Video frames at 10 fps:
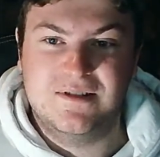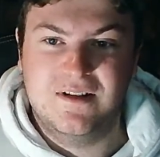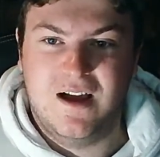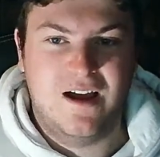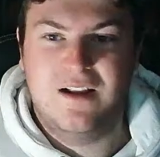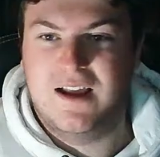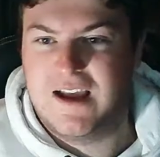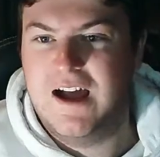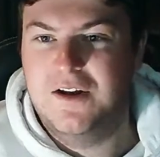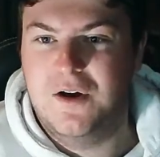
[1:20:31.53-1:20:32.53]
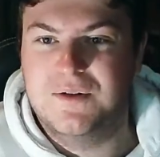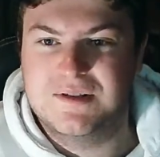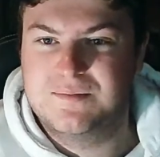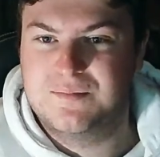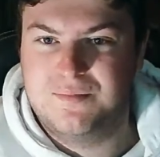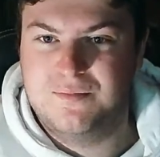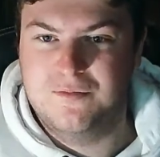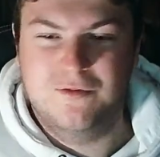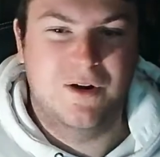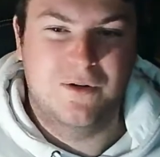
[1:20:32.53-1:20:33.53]
I know it's
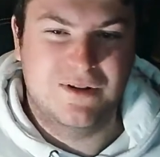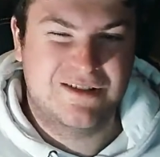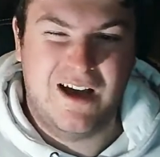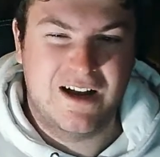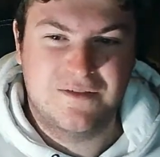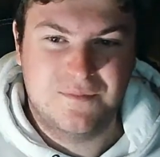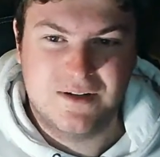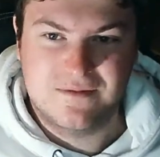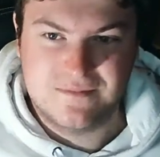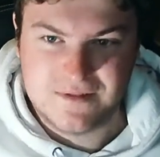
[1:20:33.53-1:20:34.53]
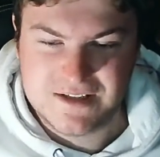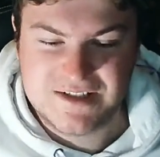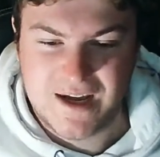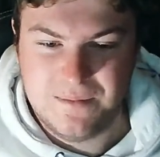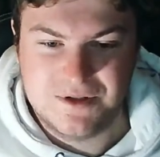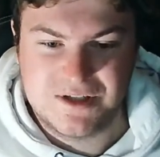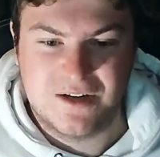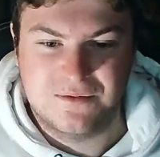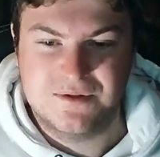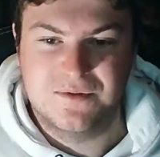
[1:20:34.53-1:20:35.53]
real. It's kind of been established that
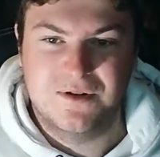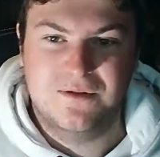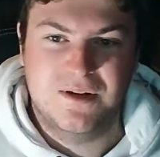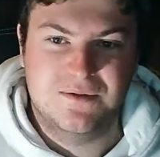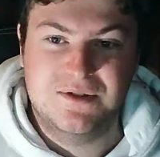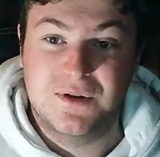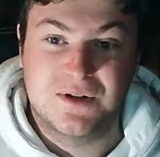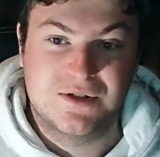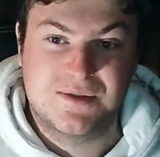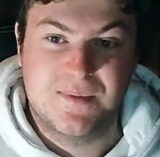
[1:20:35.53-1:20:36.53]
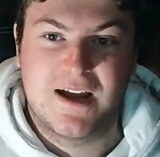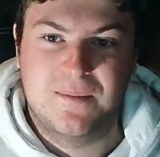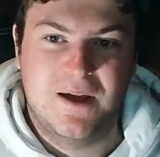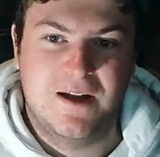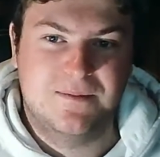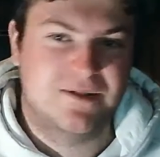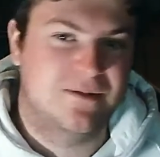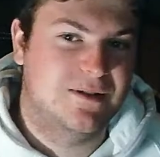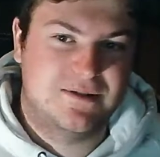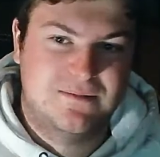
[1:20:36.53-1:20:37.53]
it was real. He was talking smack about him, so
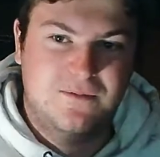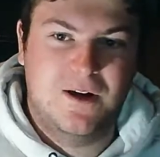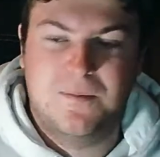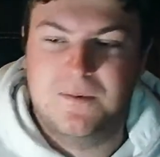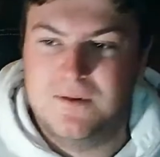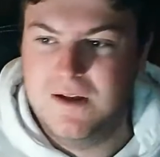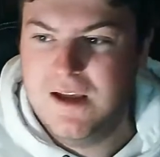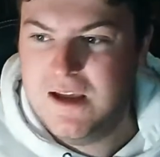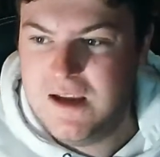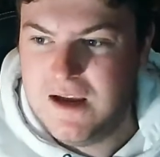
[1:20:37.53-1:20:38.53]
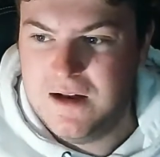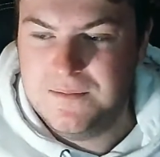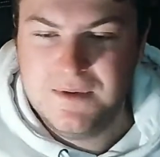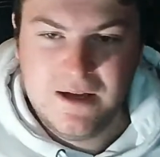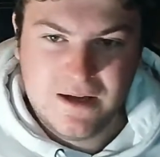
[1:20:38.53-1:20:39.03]
he just went up and hit him.